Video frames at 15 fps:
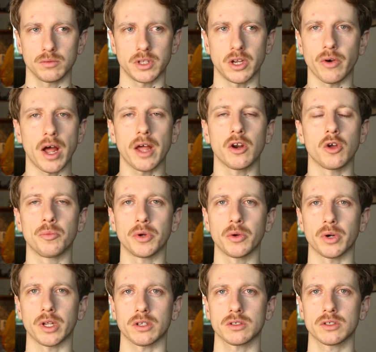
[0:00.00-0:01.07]
there are no
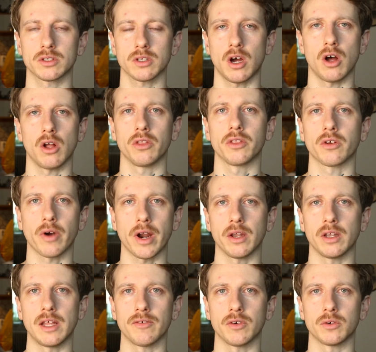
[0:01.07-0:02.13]
buildings on the
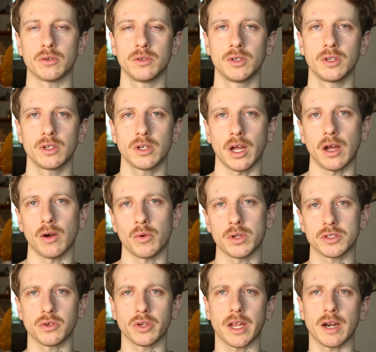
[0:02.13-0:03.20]
ground level.
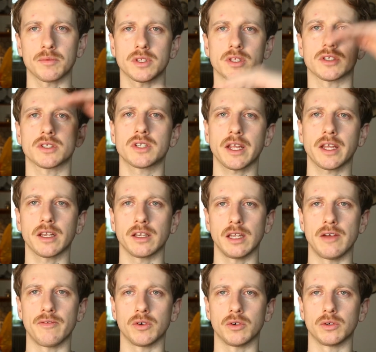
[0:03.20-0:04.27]
Once you get up to the second
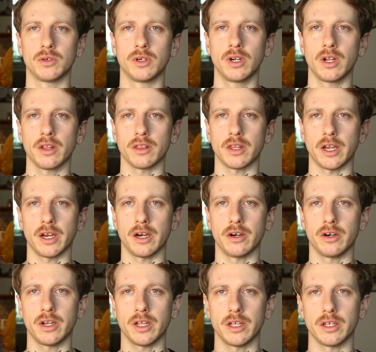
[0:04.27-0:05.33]
level,
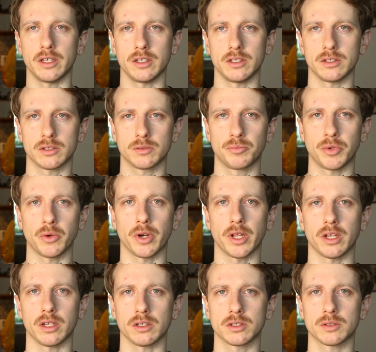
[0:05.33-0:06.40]
there is
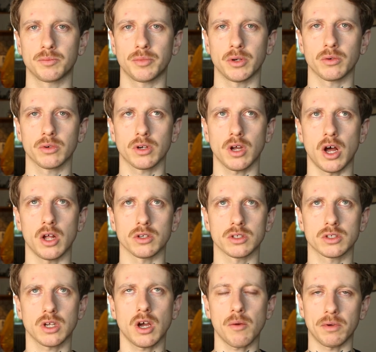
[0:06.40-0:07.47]
buildings built
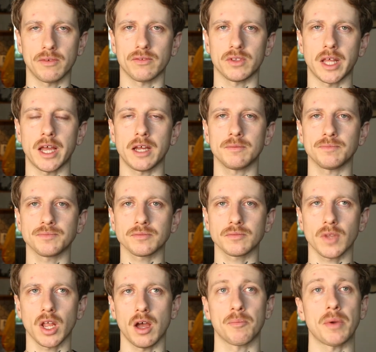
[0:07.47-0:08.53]
on top of that,
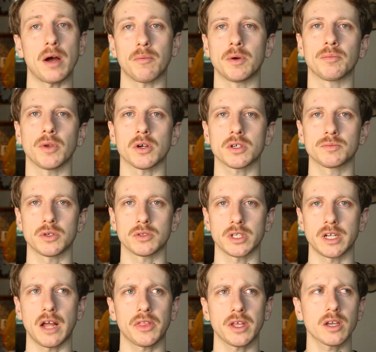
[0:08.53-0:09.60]
apartment blocks
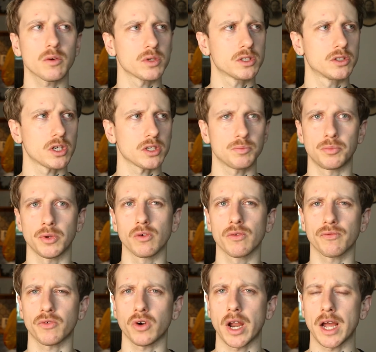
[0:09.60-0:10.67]
mostly. I think it was just
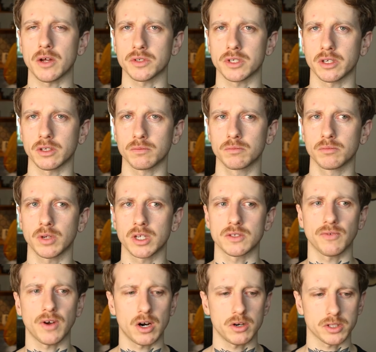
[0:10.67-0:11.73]
built for housing,
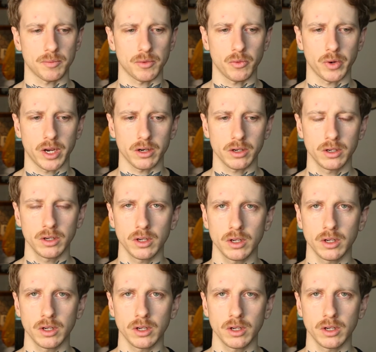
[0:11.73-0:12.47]
as far as I'm aware.